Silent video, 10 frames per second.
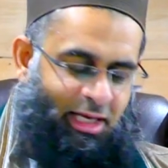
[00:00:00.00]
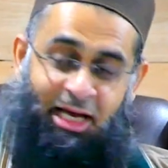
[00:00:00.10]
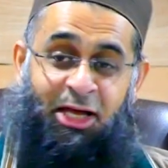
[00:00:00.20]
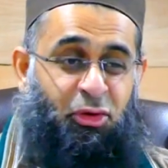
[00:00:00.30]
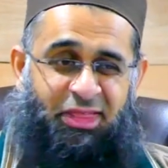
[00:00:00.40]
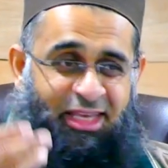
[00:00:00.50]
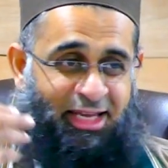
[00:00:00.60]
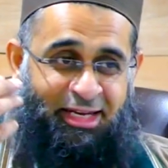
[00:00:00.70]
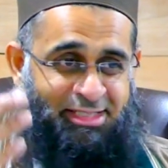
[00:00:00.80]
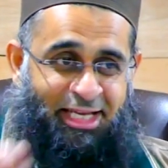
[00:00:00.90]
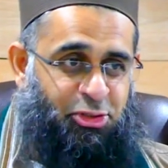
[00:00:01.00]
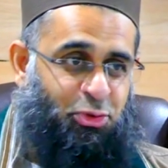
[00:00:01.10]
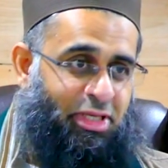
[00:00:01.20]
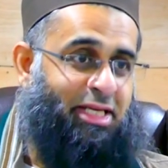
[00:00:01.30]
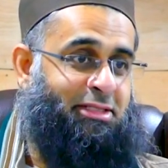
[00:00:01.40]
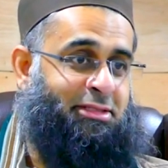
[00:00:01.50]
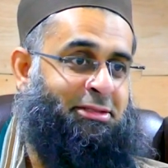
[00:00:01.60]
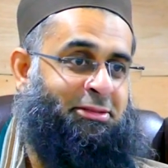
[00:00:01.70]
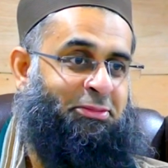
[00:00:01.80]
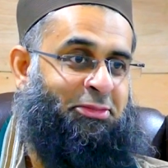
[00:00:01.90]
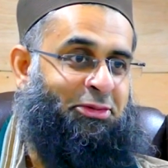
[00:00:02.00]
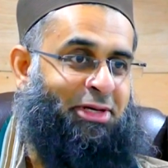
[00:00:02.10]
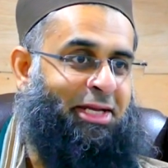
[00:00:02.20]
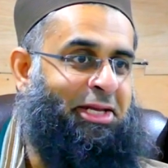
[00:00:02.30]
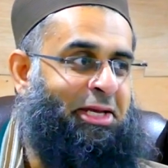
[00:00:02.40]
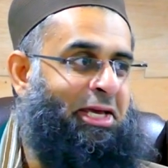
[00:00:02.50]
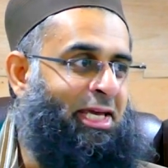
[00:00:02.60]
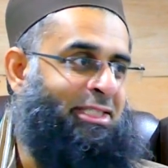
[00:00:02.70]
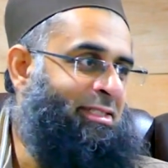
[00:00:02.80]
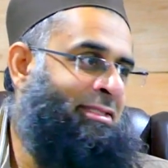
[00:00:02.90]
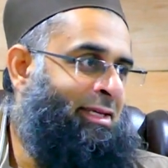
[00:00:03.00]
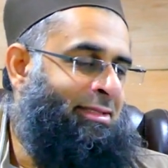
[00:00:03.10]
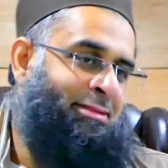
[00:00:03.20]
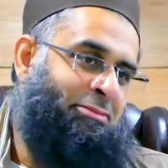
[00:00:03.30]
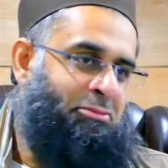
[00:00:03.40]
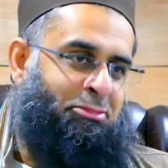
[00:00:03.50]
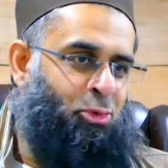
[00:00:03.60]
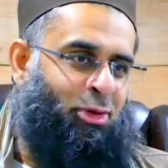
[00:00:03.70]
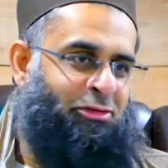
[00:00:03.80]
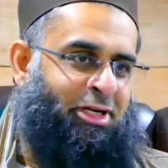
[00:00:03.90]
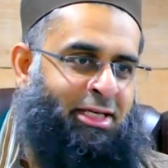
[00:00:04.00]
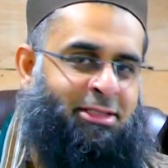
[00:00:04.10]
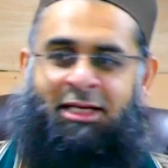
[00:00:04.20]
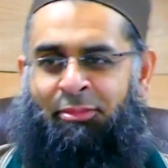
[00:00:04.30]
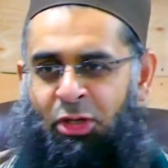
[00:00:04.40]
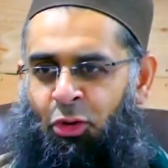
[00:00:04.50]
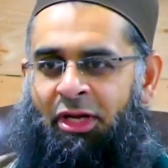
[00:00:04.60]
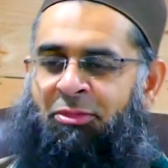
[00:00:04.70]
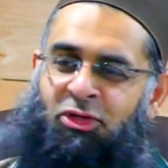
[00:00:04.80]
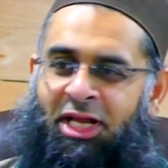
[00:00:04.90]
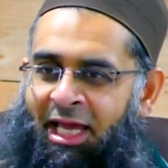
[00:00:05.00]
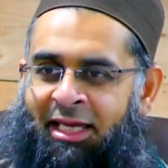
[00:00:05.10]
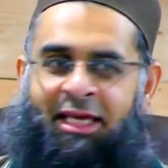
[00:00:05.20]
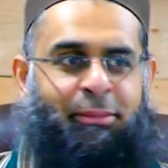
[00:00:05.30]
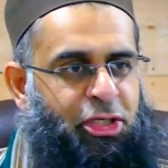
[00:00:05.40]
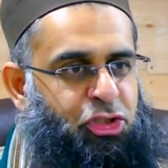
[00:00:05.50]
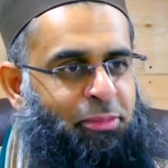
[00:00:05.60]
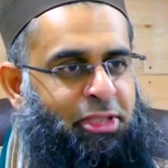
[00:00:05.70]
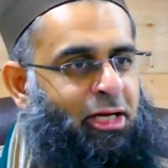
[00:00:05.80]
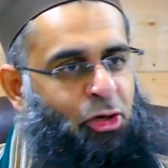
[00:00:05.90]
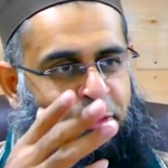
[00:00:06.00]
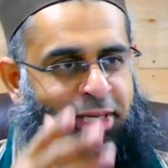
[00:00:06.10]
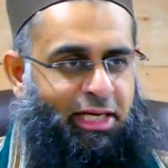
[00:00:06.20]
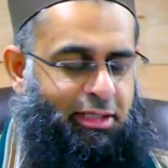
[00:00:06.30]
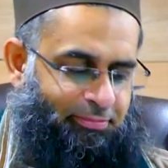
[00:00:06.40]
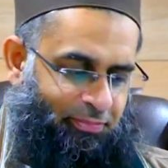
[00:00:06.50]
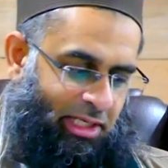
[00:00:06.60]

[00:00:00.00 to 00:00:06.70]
I don't think he understands who he is, right? He just thinks, whoever he is, let me call him so that I can get my job done and go back.